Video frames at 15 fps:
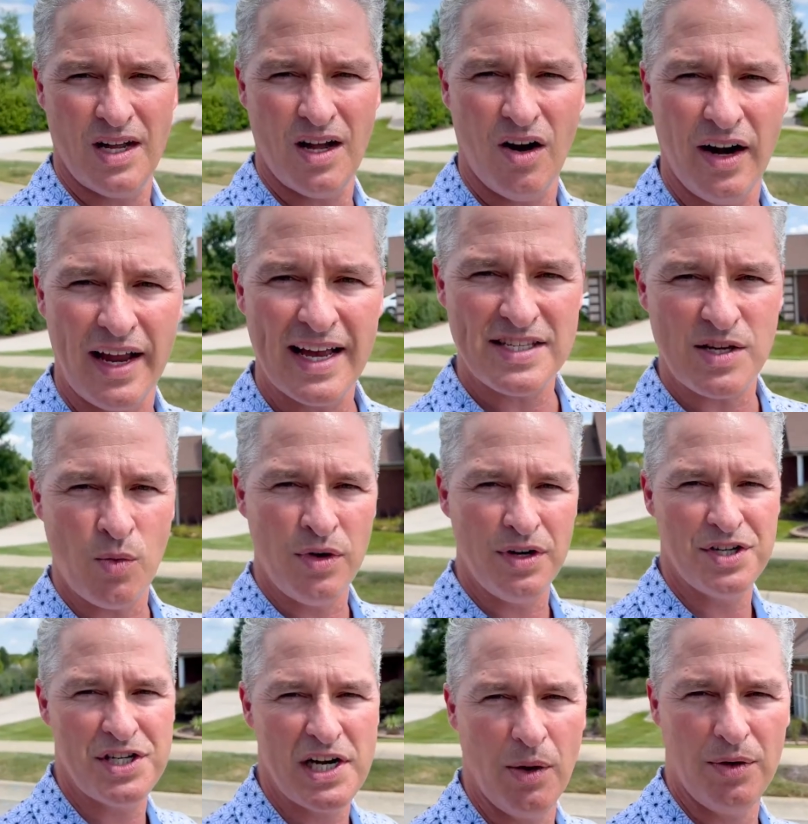All right, guys, I wanted to
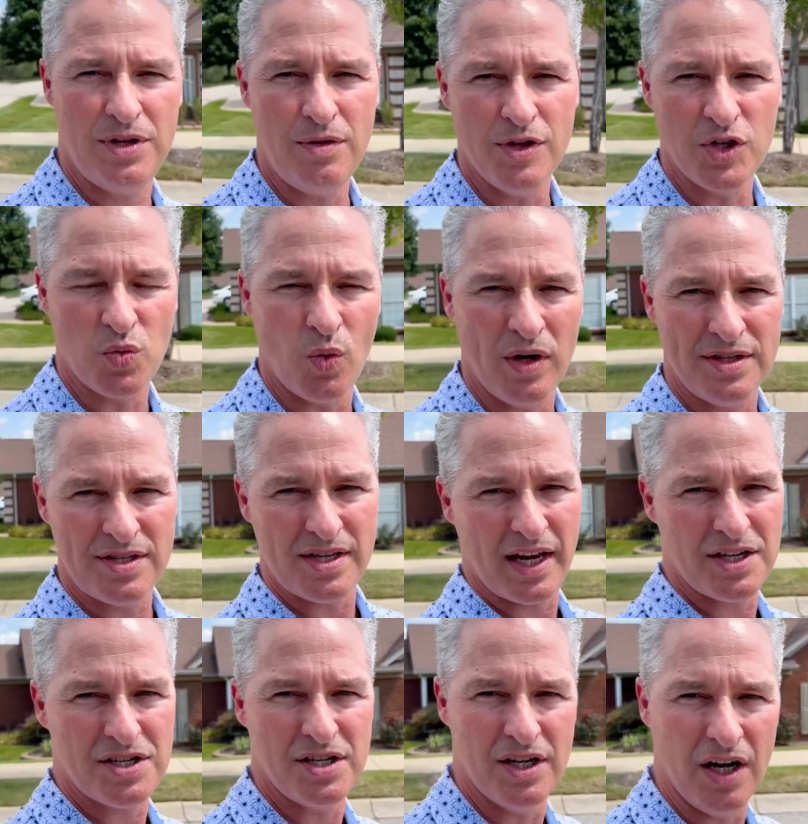share with you this one
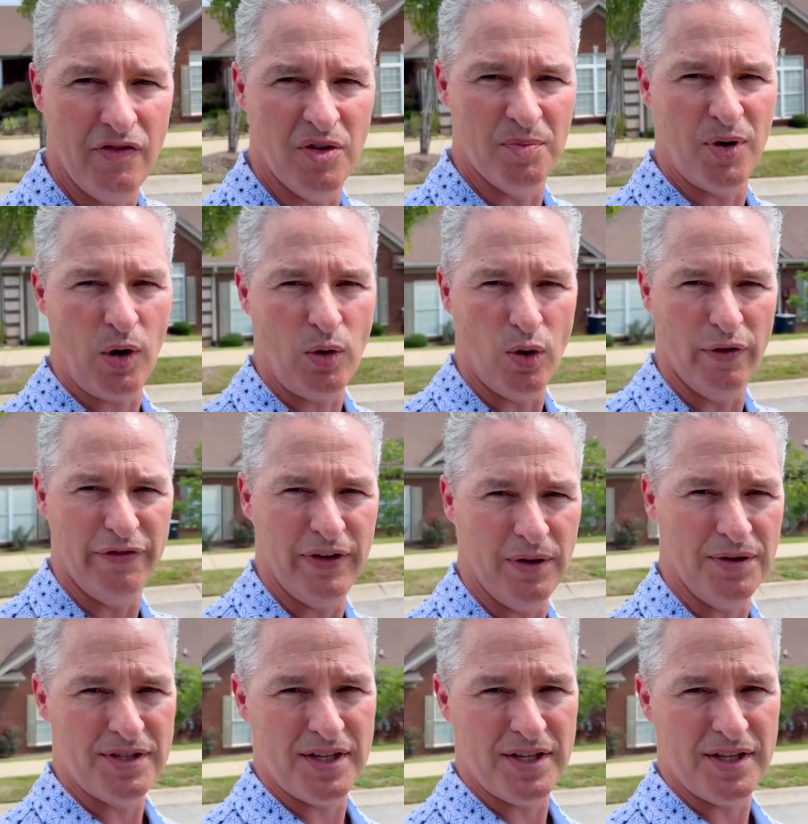section of the Polo Fields.